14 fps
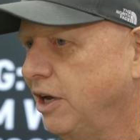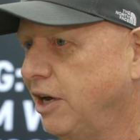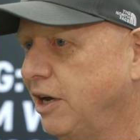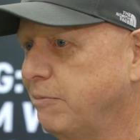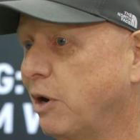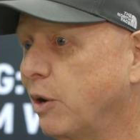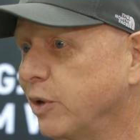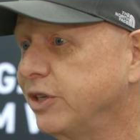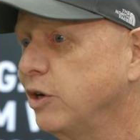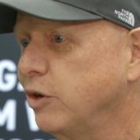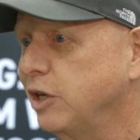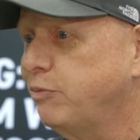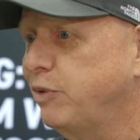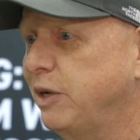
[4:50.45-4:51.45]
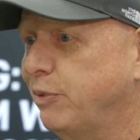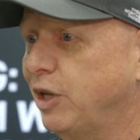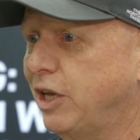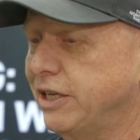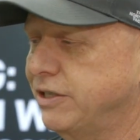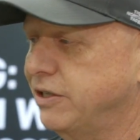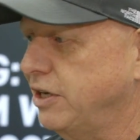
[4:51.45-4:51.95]
Uh, but we do need
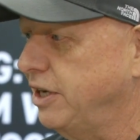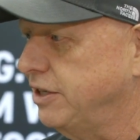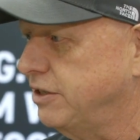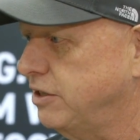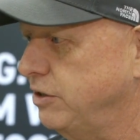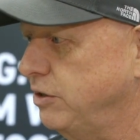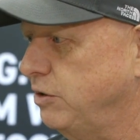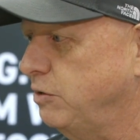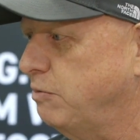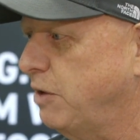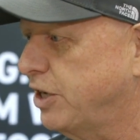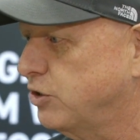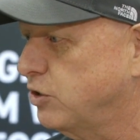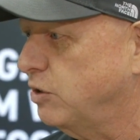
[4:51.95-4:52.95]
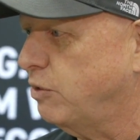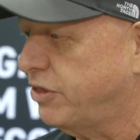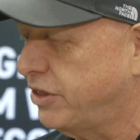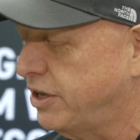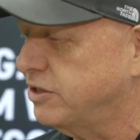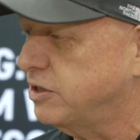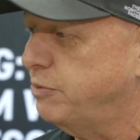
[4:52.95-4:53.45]
people on site to make sure where
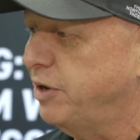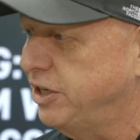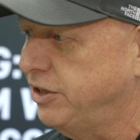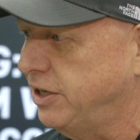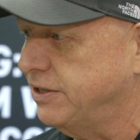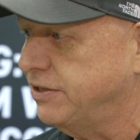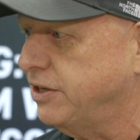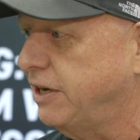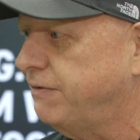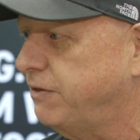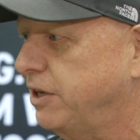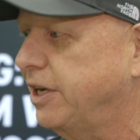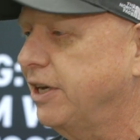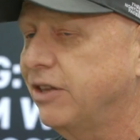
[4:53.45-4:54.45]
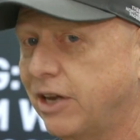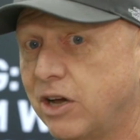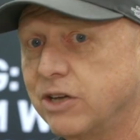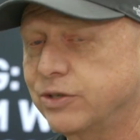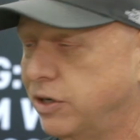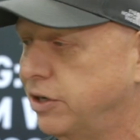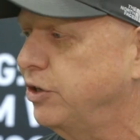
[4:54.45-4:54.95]
things are being done safely and then
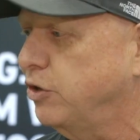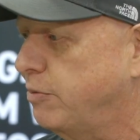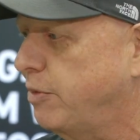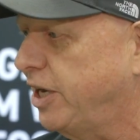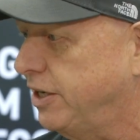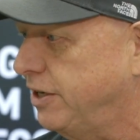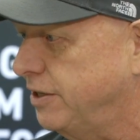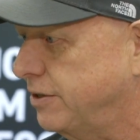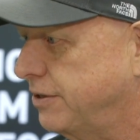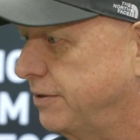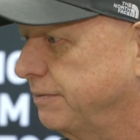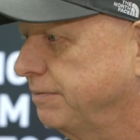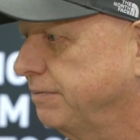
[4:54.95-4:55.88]
also to do the maintenance.